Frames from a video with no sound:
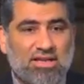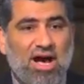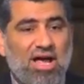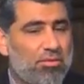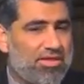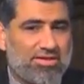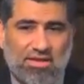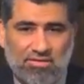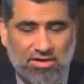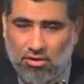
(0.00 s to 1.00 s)
God with a
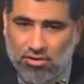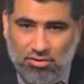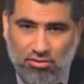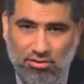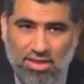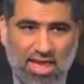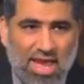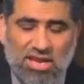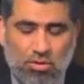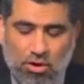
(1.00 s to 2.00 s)
definite article,
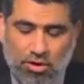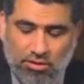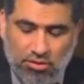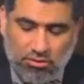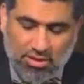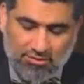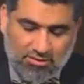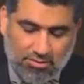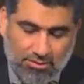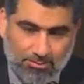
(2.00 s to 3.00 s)
anywhere in the New
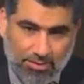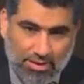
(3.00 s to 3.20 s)
Testament.